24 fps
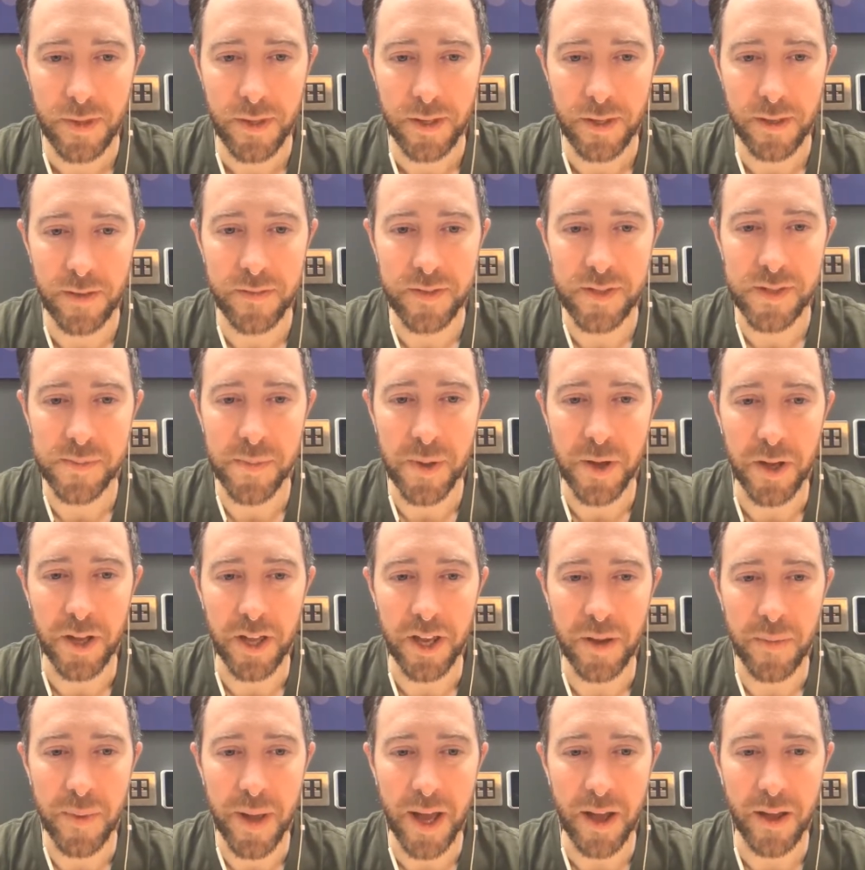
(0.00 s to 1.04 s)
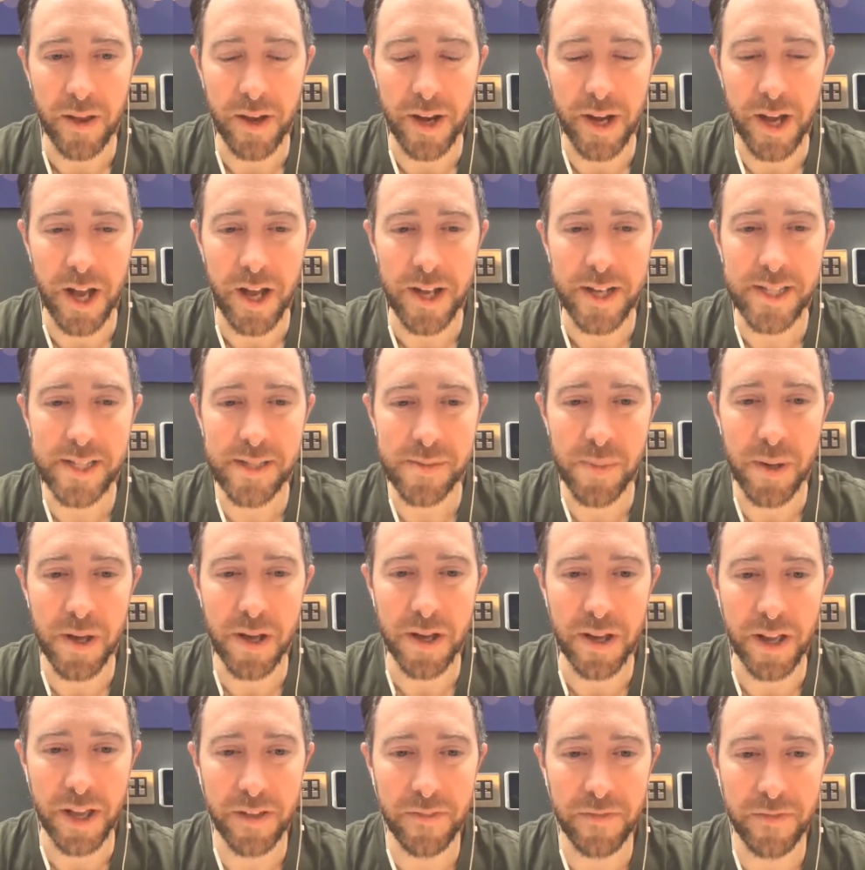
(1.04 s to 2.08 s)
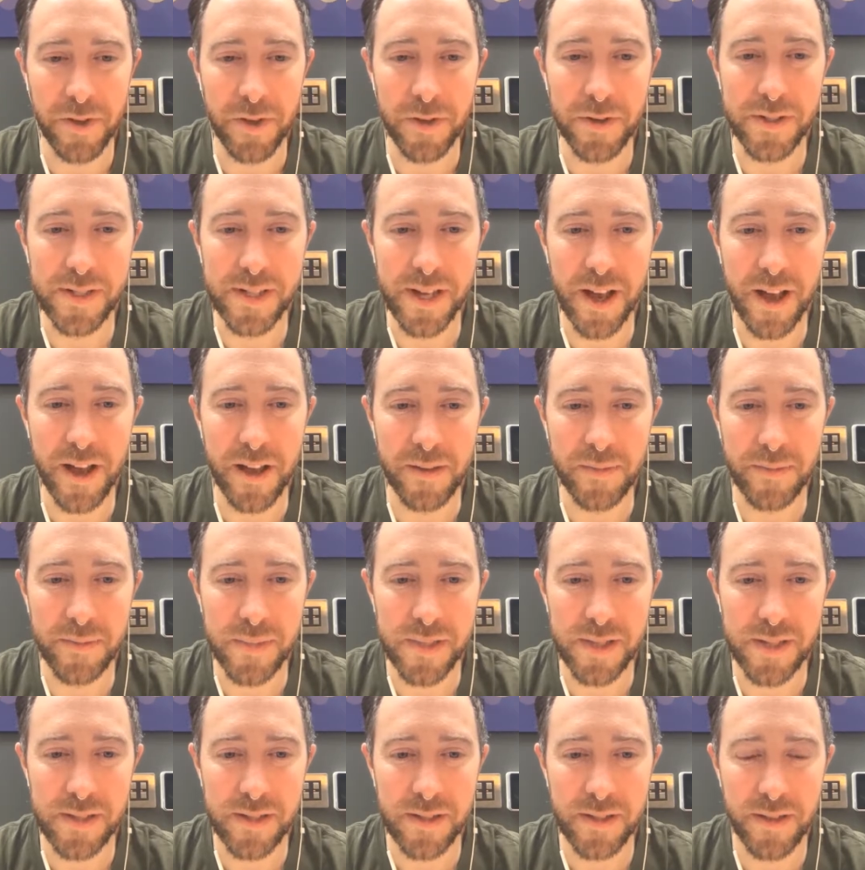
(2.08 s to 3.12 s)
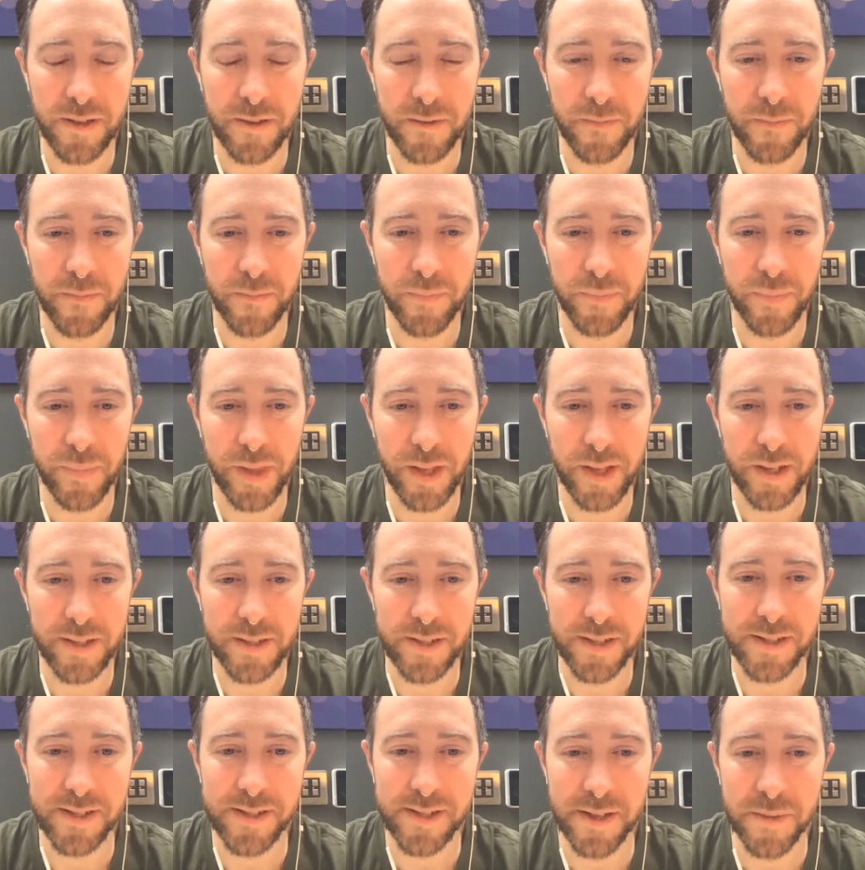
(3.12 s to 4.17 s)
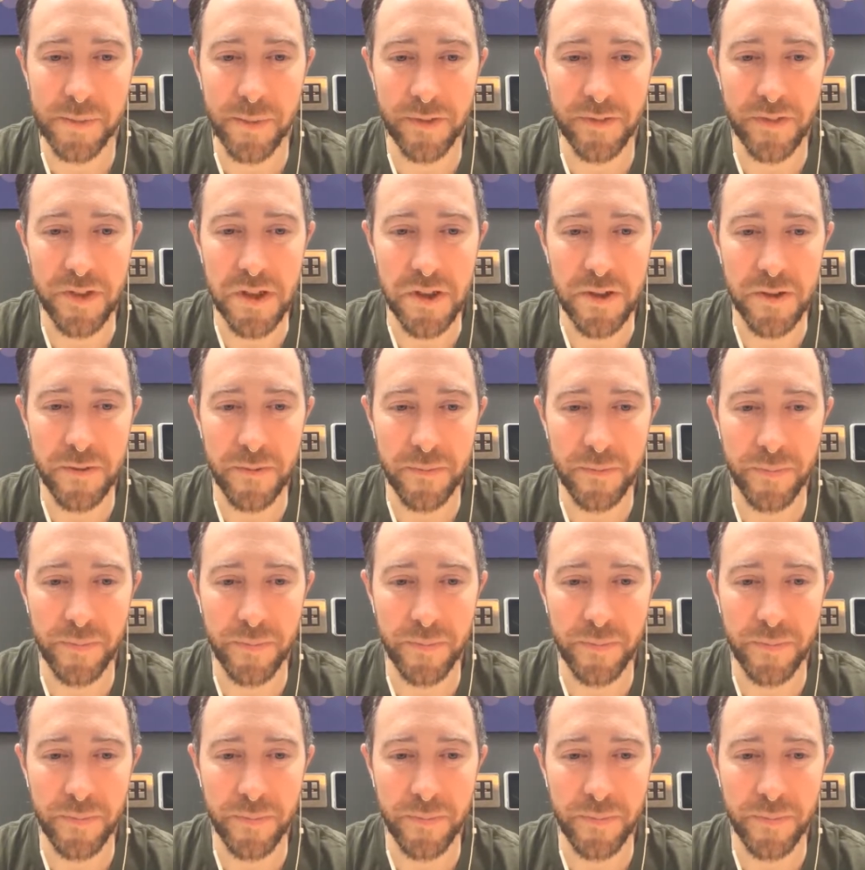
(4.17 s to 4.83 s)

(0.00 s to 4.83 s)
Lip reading: I've spoken about an iceberg a few times to some of you.